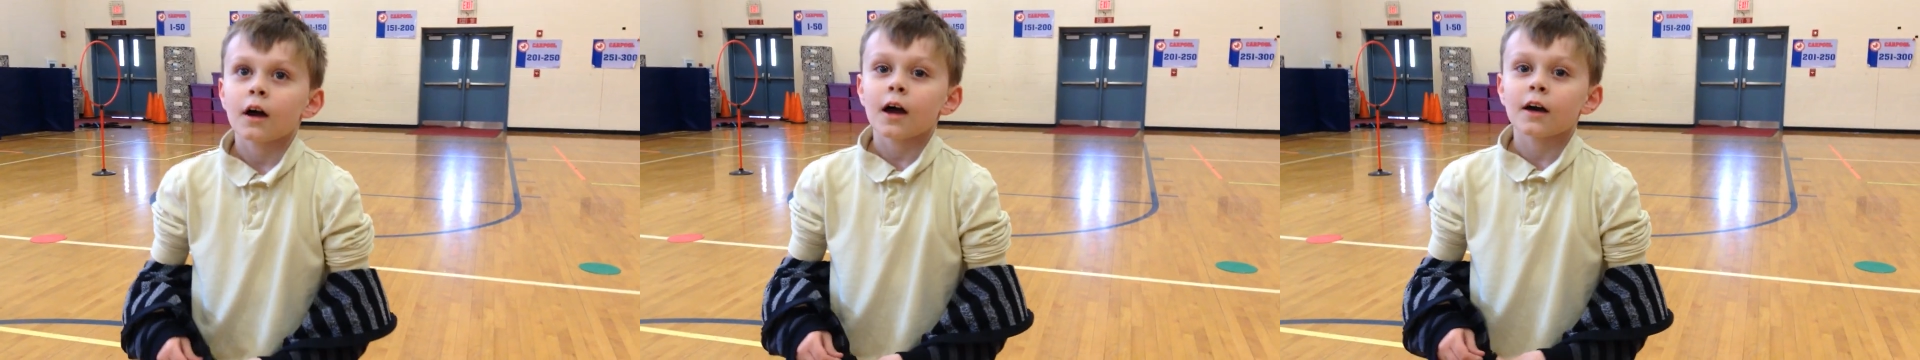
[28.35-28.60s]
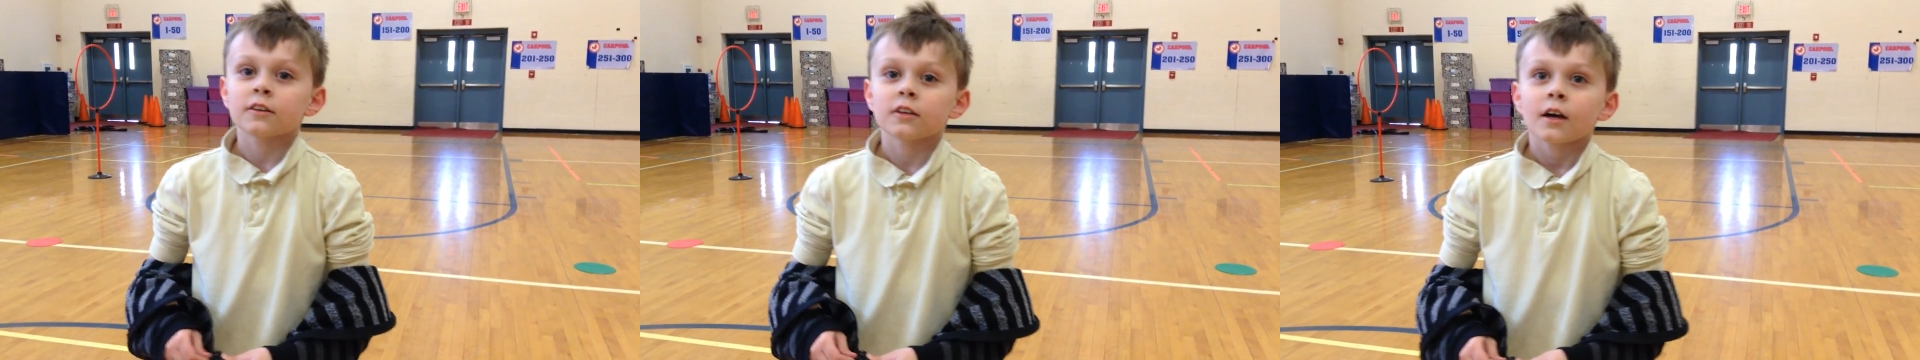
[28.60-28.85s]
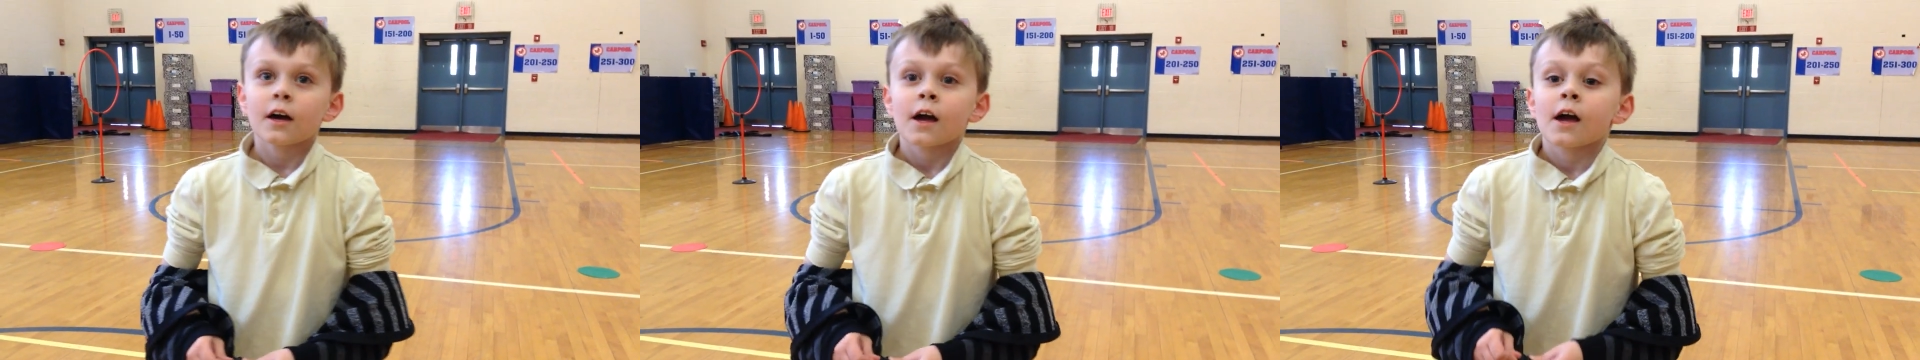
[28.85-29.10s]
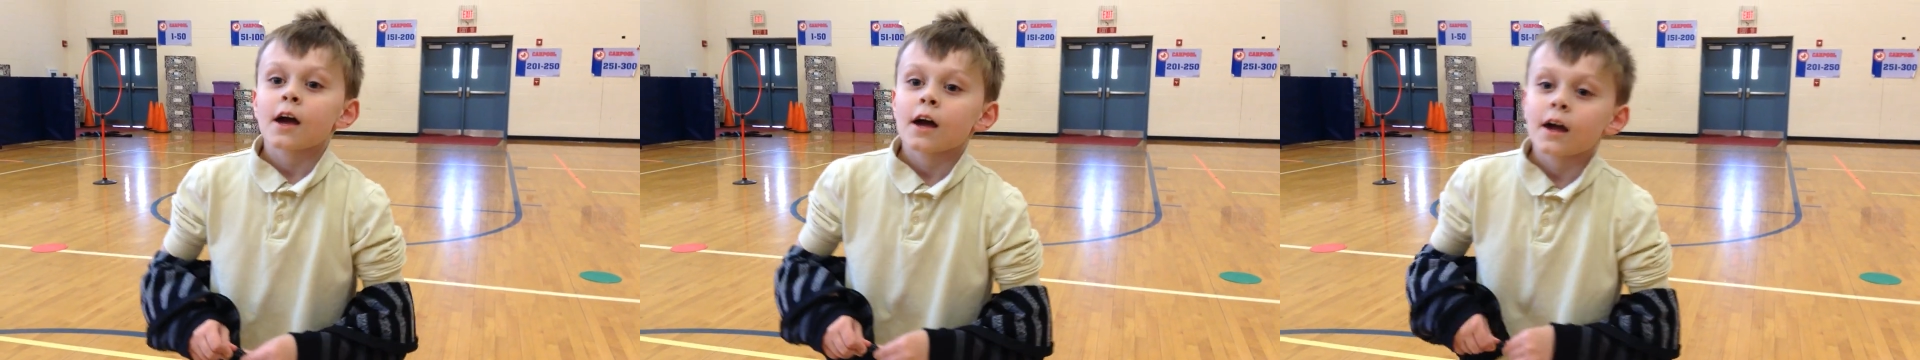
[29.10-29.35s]
And
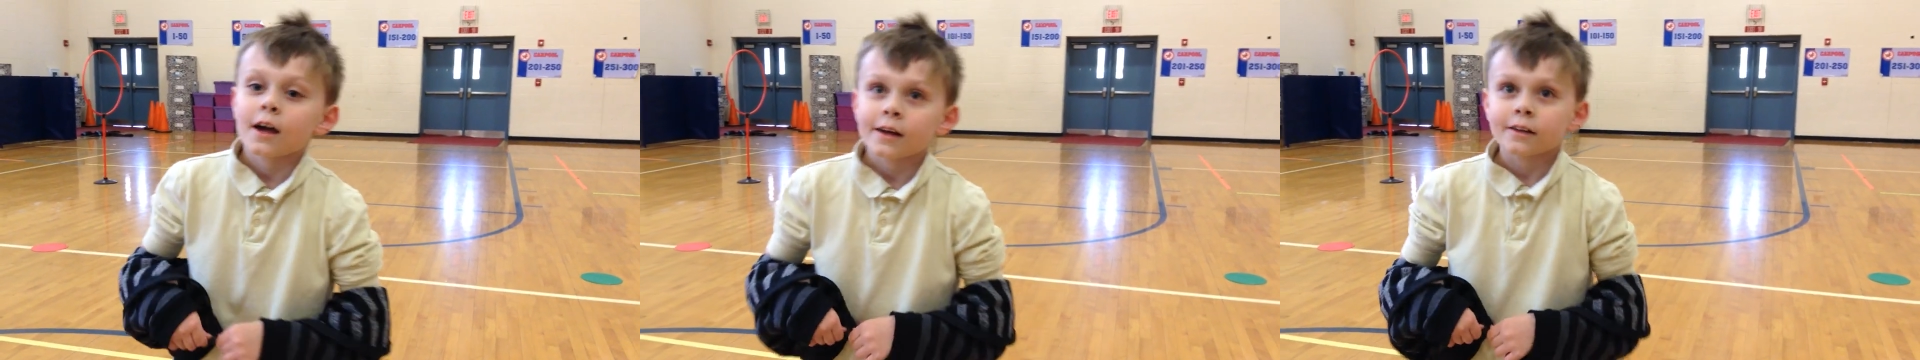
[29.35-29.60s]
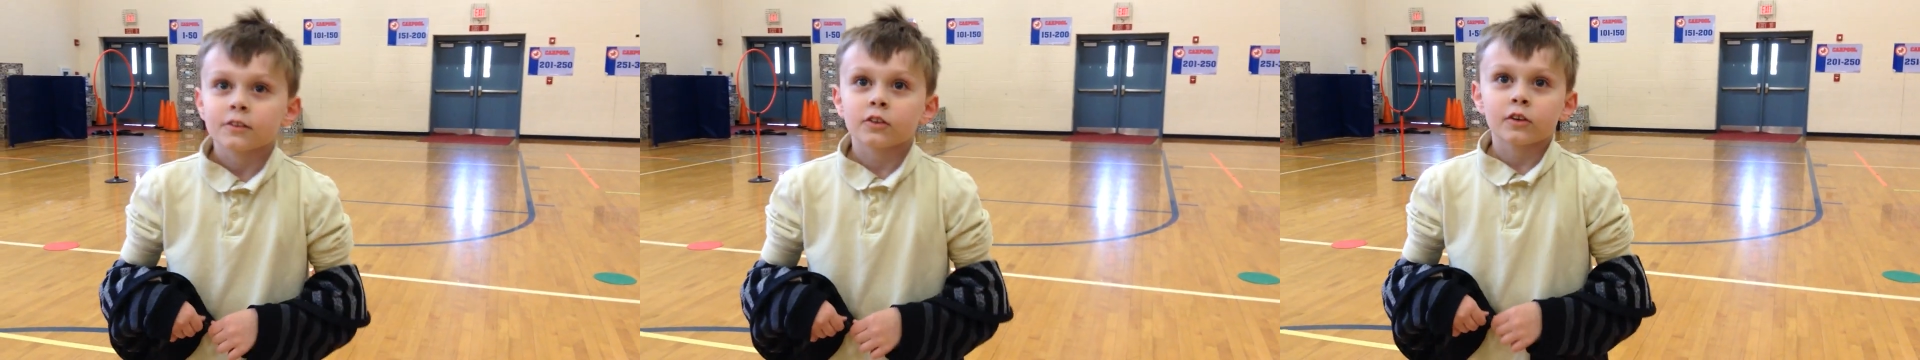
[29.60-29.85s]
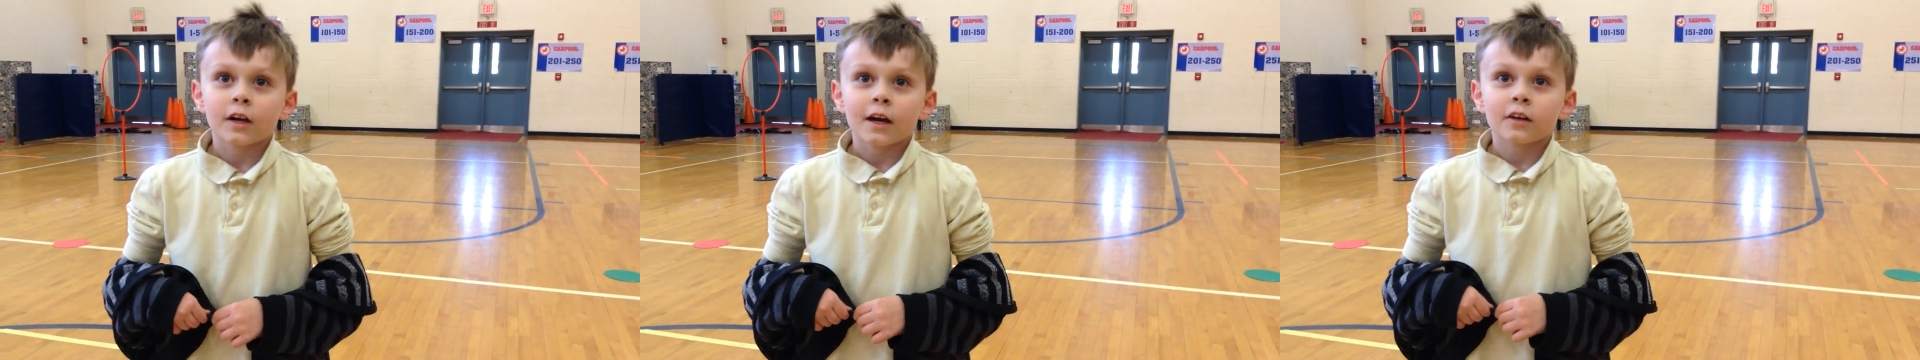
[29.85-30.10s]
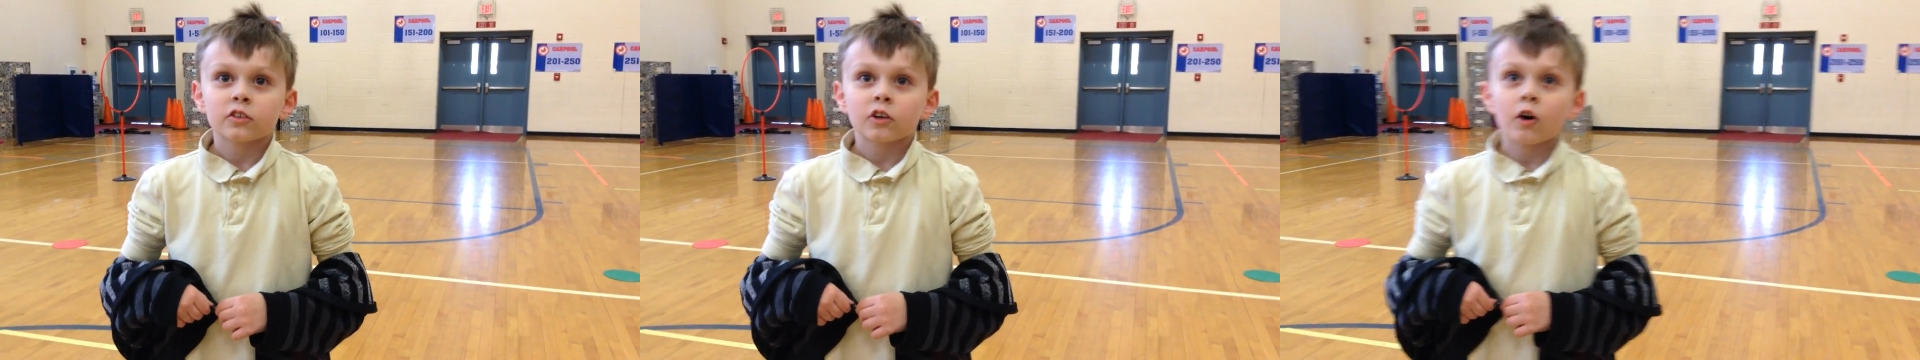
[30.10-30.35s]
and you
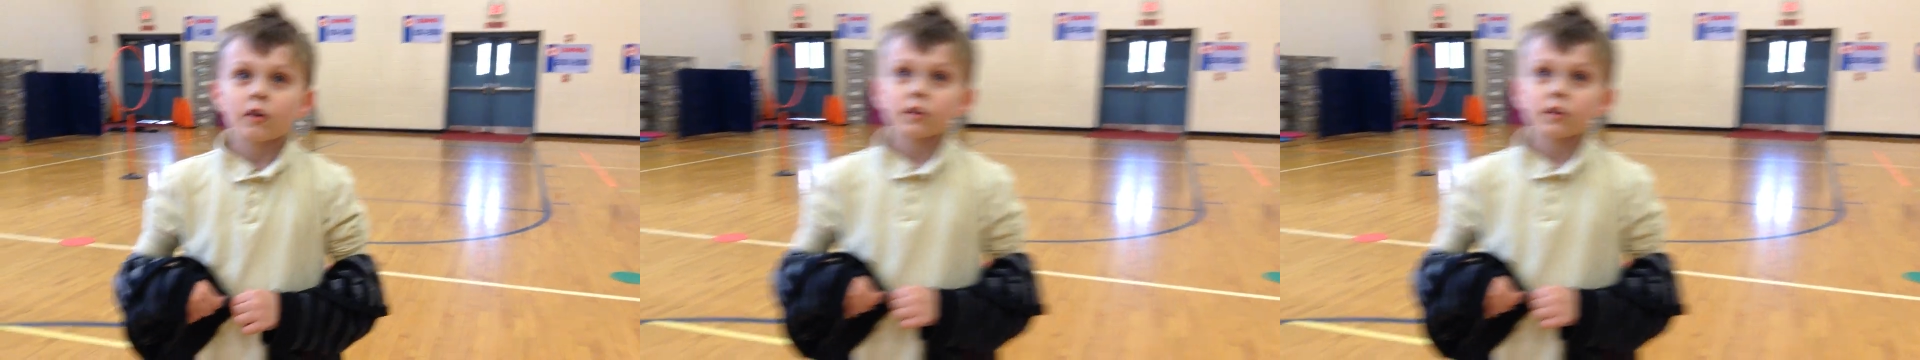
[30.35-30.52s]
can't go